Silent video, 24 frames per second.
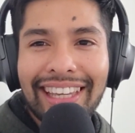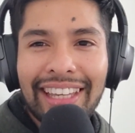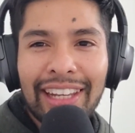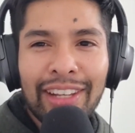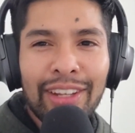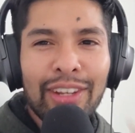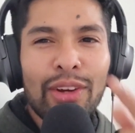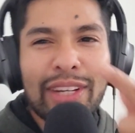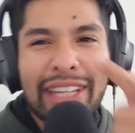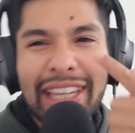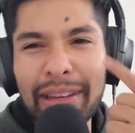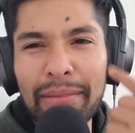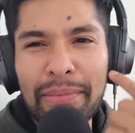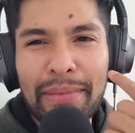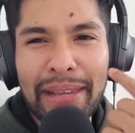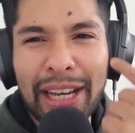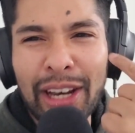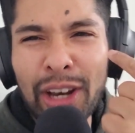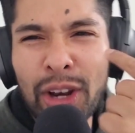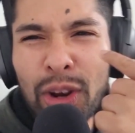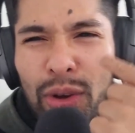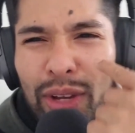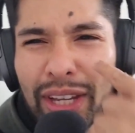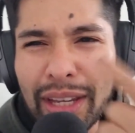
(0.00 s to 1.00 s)
look at me.
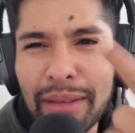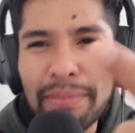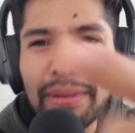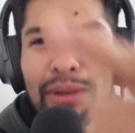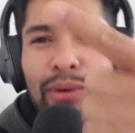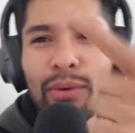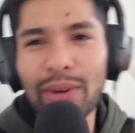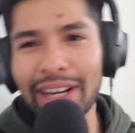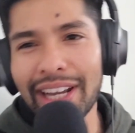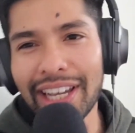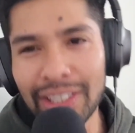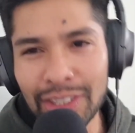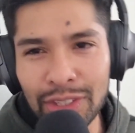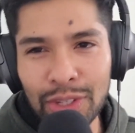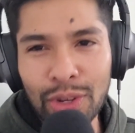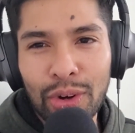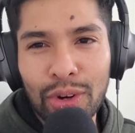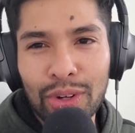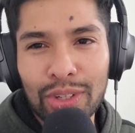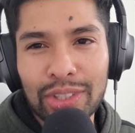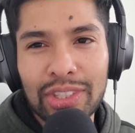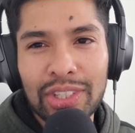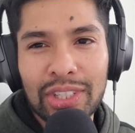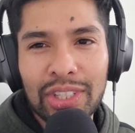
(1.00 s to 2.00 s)
Look at me when I
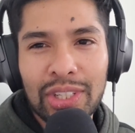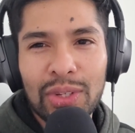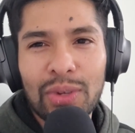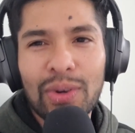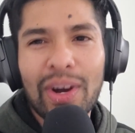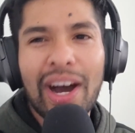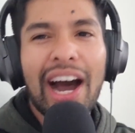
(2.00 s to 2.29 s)
talk to you.